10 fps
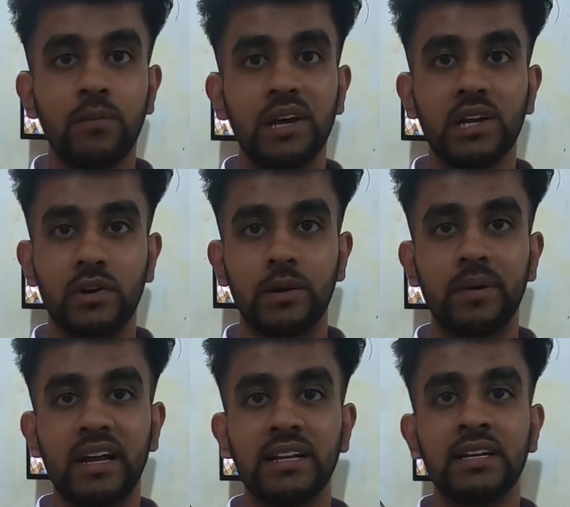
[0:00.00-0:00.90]
buy a cricket
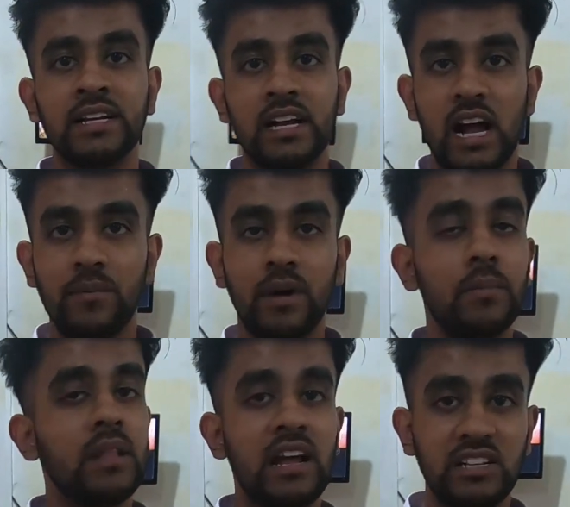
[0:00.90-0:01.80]
bat.
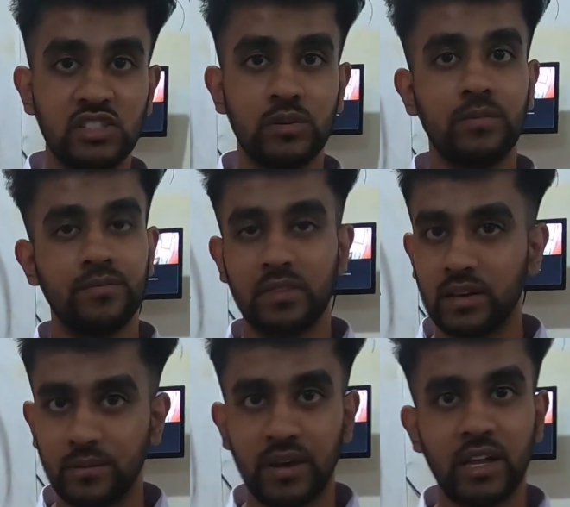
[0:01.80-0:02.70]
My plan is to
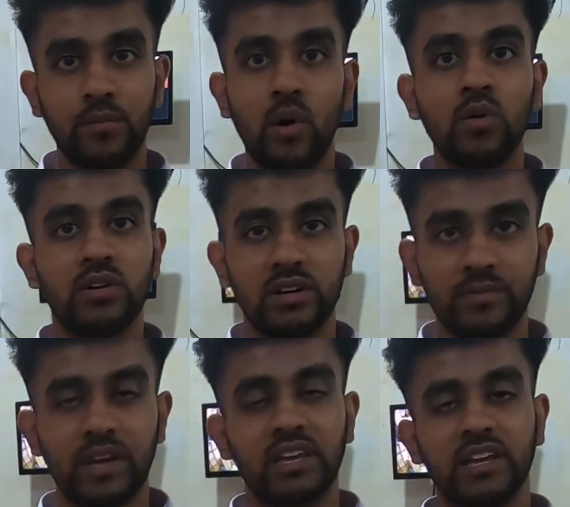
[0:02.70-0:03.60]
make a
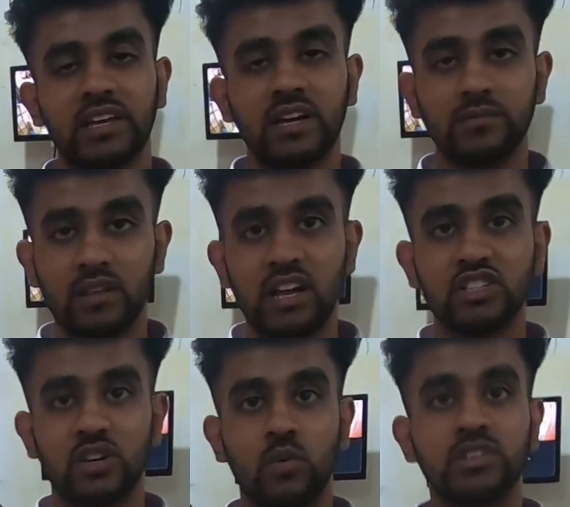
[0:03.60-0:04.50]

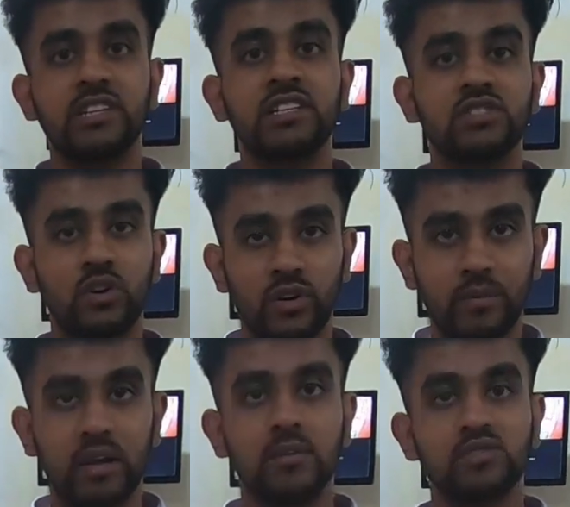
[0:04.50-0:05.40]
larger quantity so it
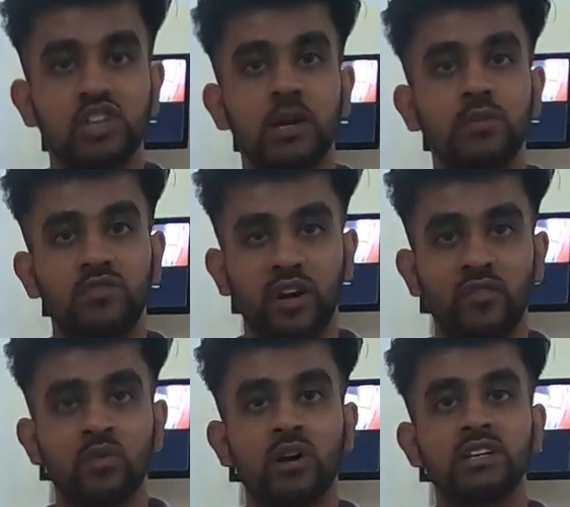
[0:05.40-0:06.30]
becomes cheaper for
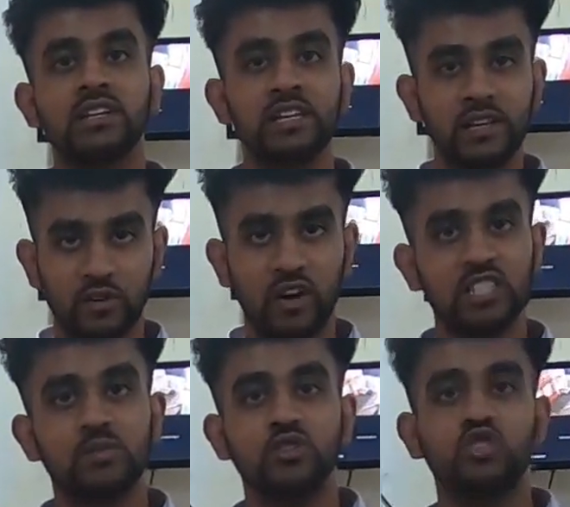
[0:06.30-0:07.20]
everyone,
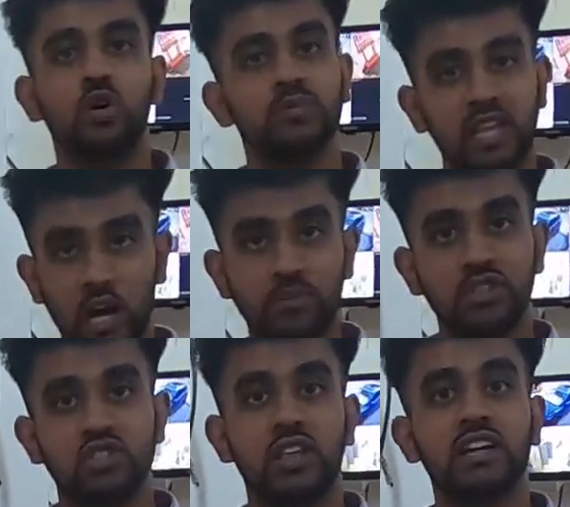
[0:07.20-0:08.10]
creates more jobs, help
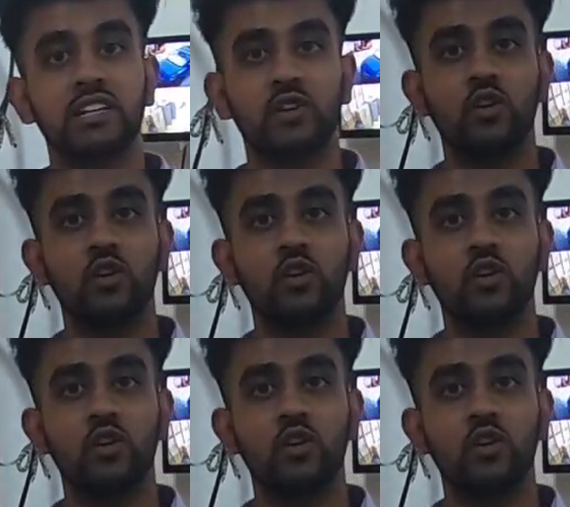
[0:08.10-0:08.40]
the Sri Lankan